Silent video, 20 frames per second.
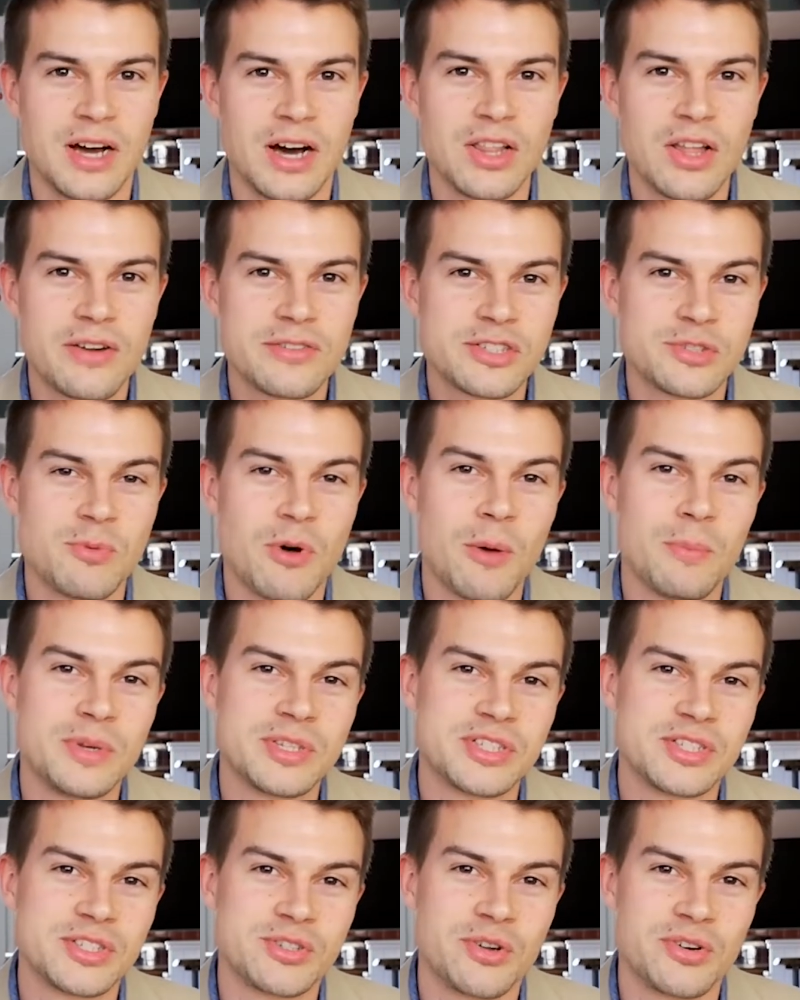A lot of small
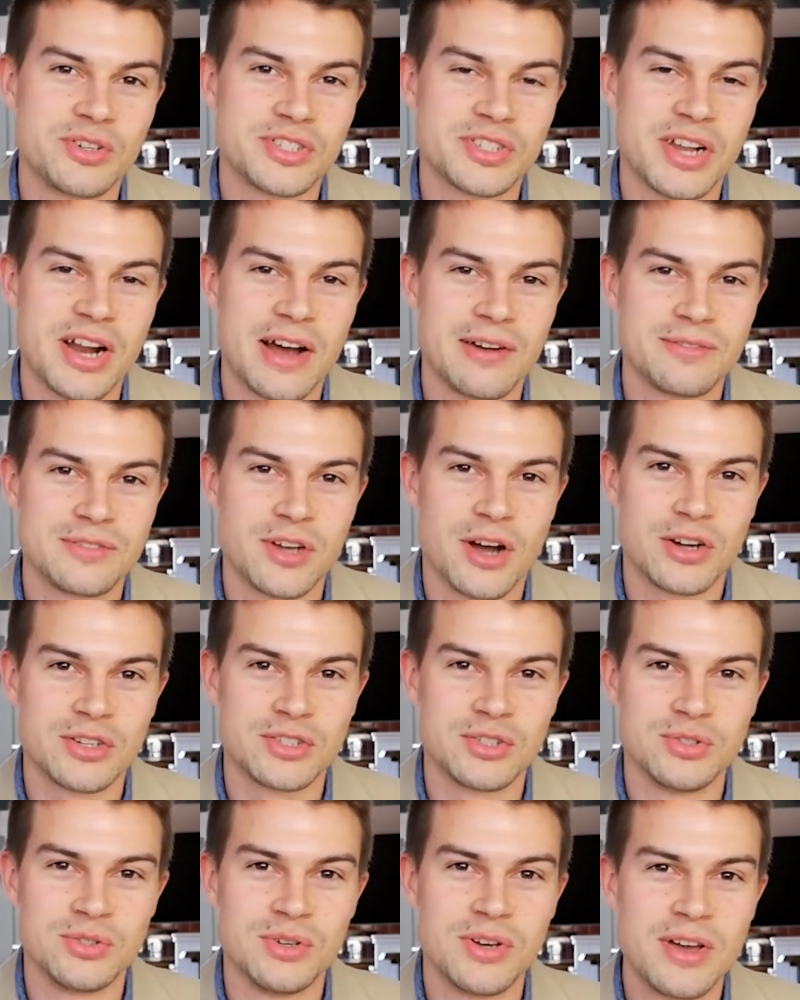business owners that I've
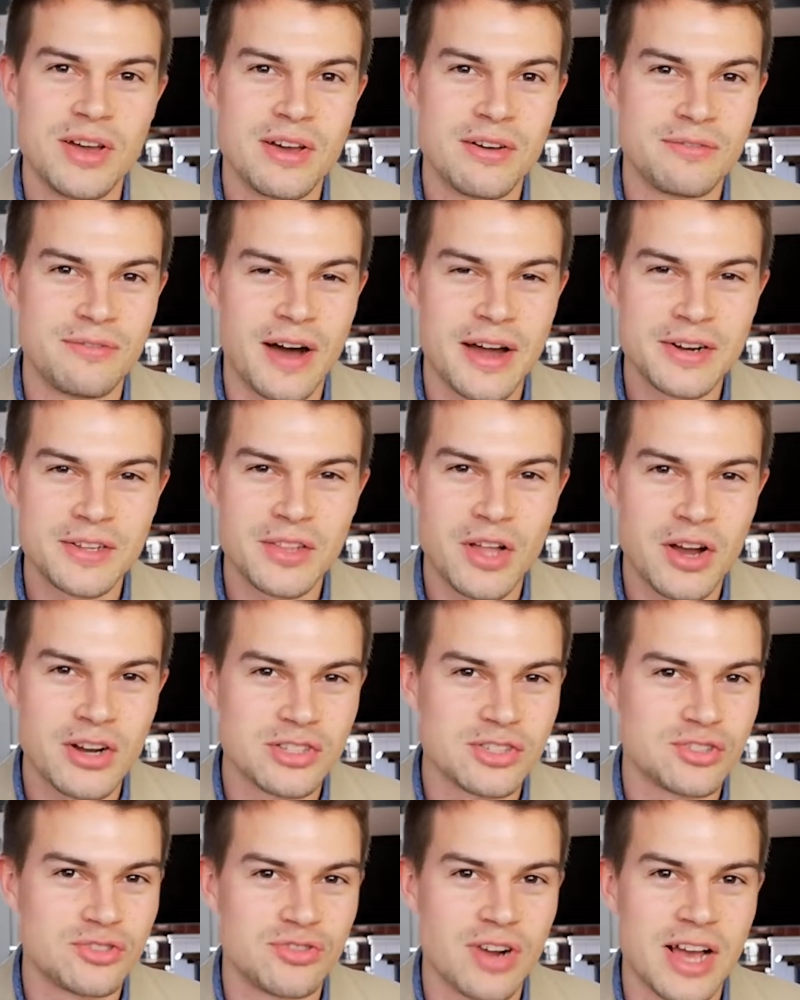talked to find a lot
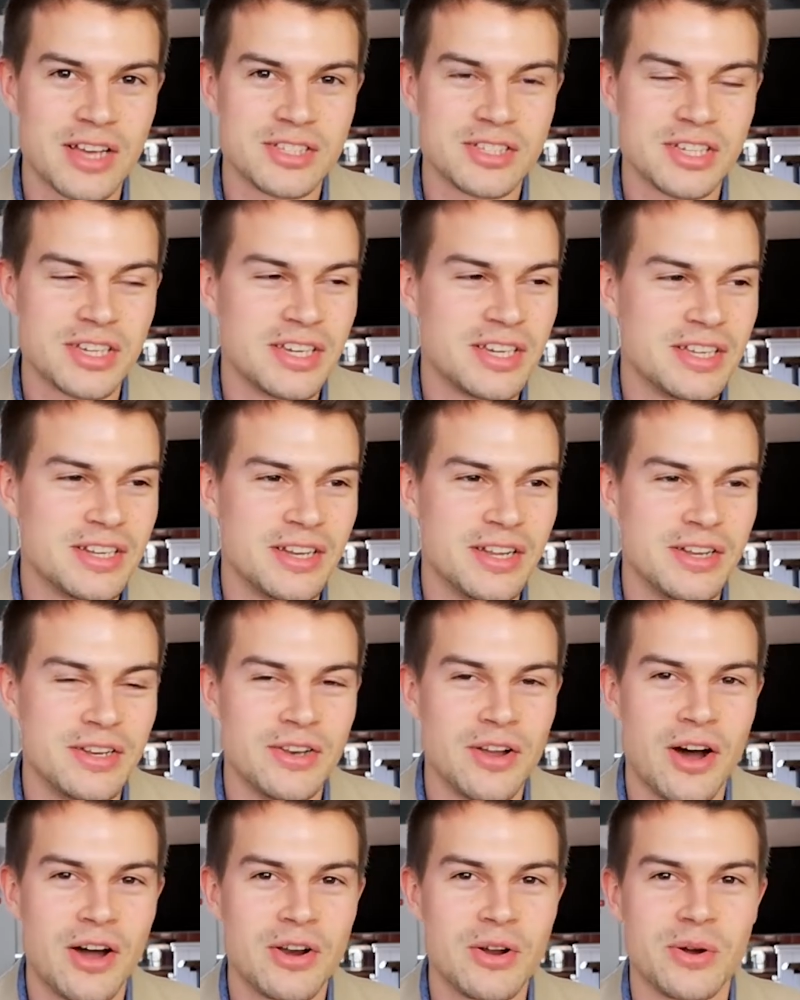of stress in
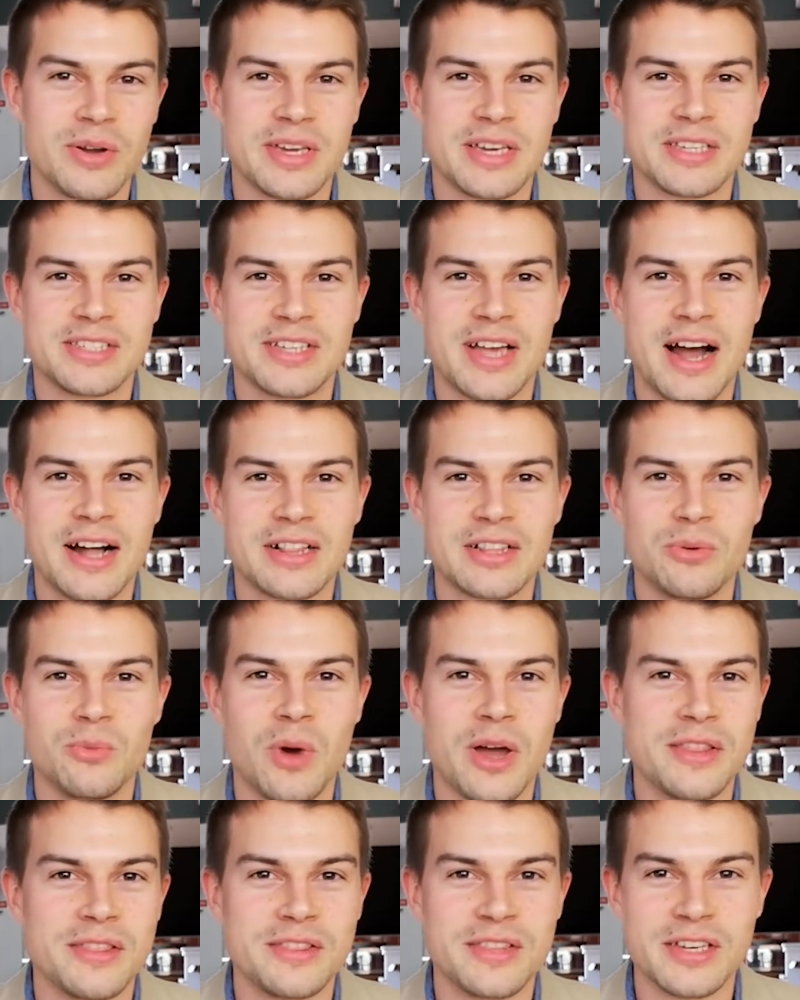not knowing exactly
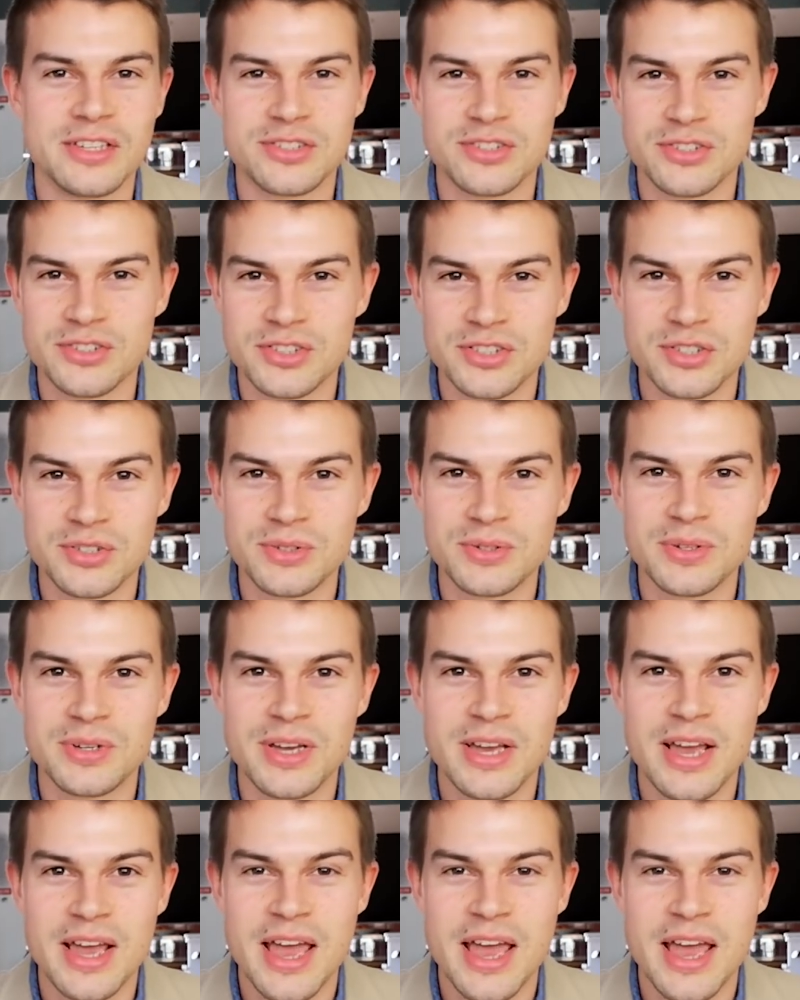when things are due.